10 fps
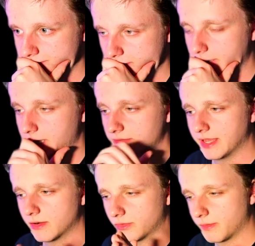Because
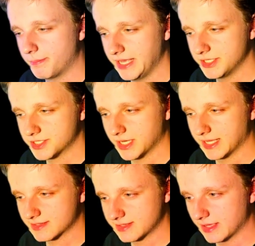here on the page it
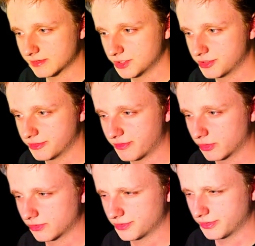says that you
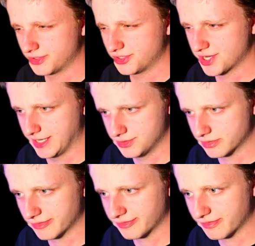first have to change
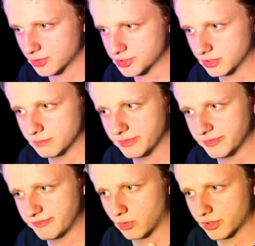your version
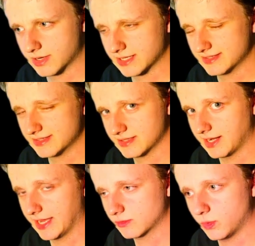before you can
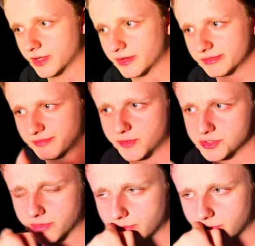select one of the
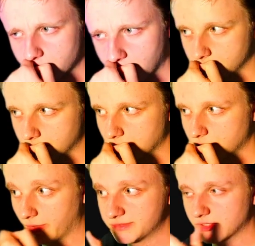versions you see.
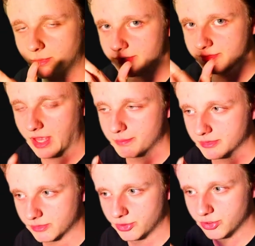So if this must happen
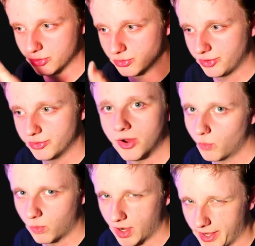to you, you know
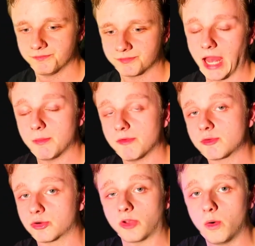why. I'm of
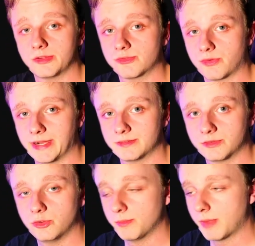course always trying to
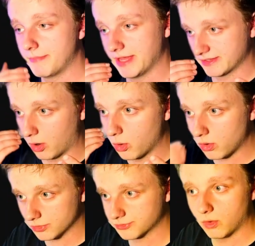do my best,
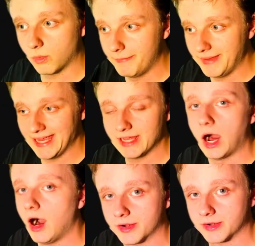also being
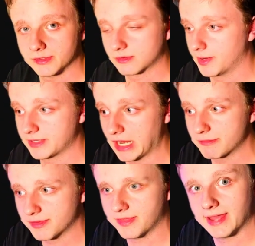honest about
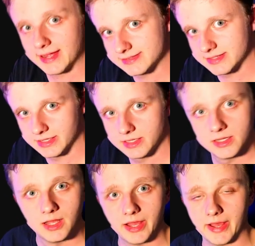everything I see.
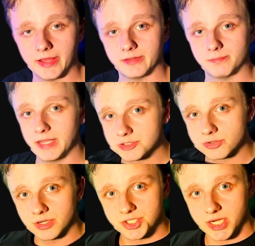And make sure
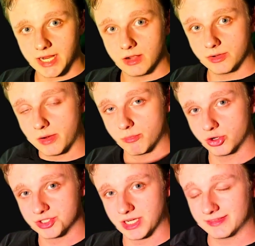you check out our
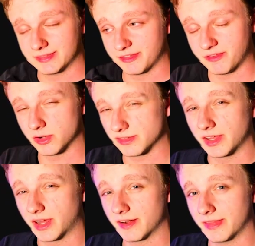merch at
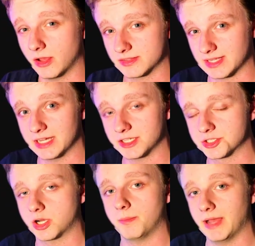thephoneisdownandnow slash
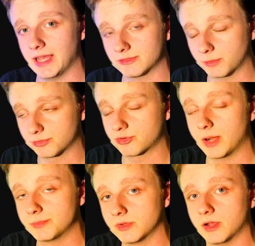shop and
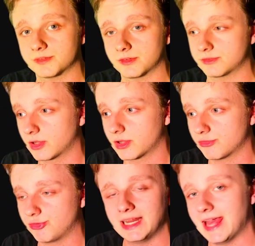subscribe to us so you can
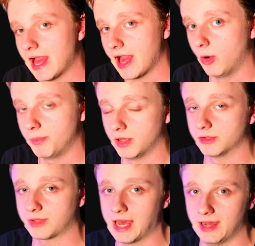really help
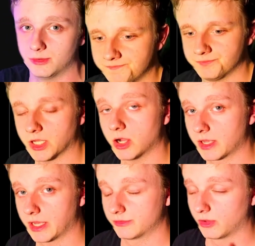us out.
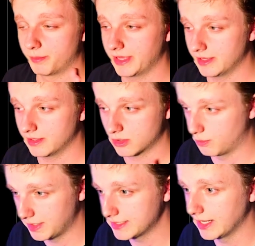Okay, so I'm being
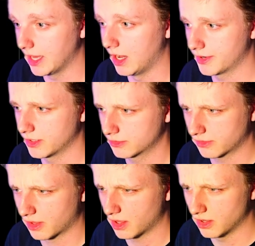completely
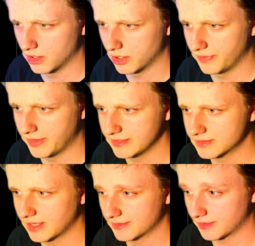honest. Uh, they
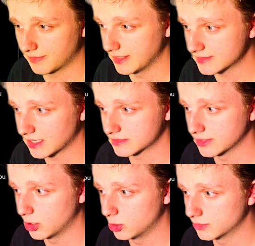said this as
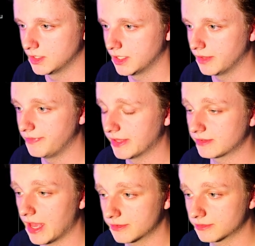notes there's
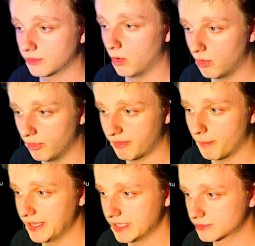S of
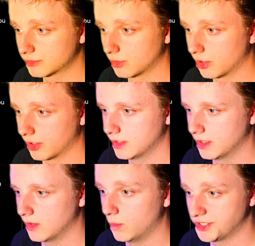Big Sur,
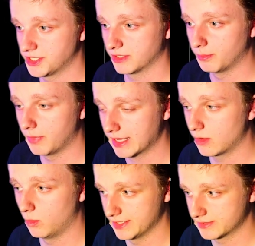which is
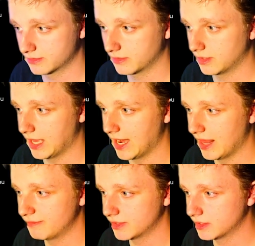macOS
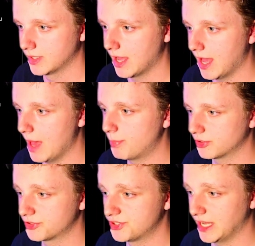11.
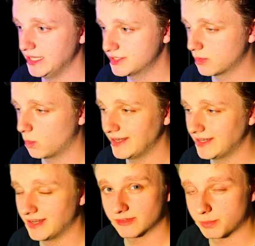has changed the way they
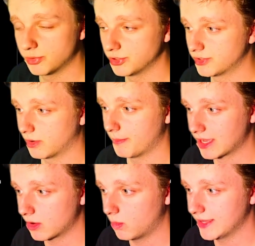distribute your
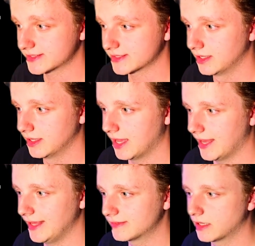macOS and
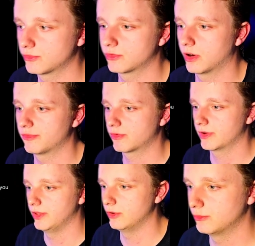internet recovery
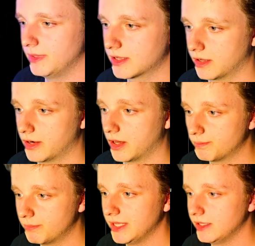USB
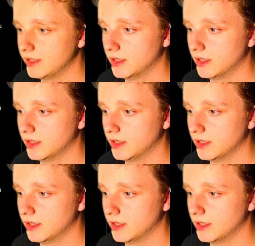cannot be